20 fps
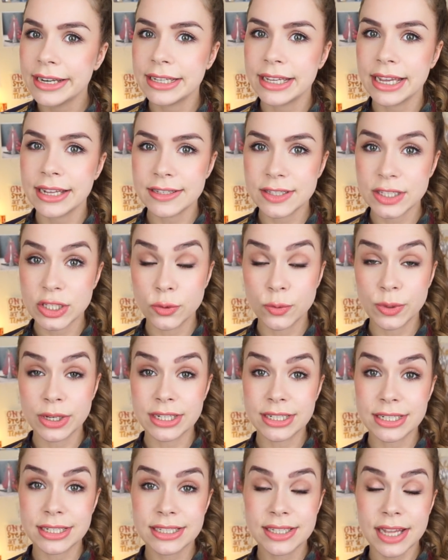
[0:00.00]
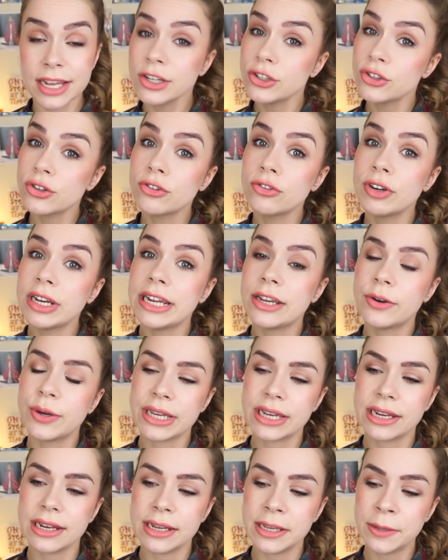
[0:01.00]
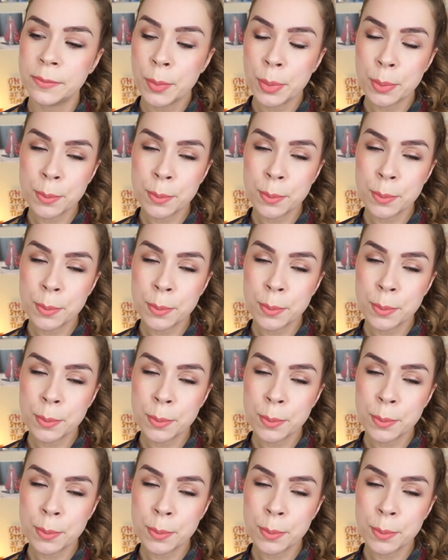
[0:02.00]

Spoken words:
It gets you into Central really quickly.